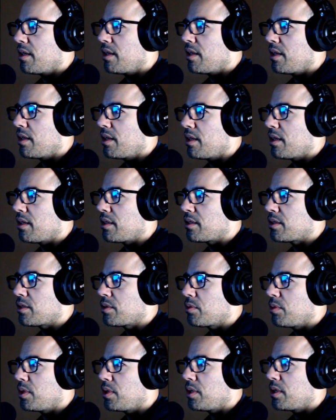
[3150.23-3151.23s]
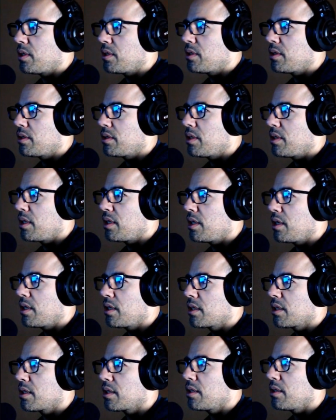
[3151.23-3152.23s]
Swedish attack.
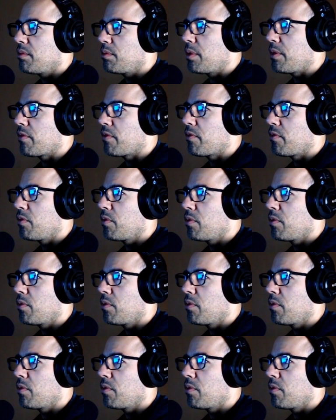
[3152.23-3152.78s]
We'll wait for 4.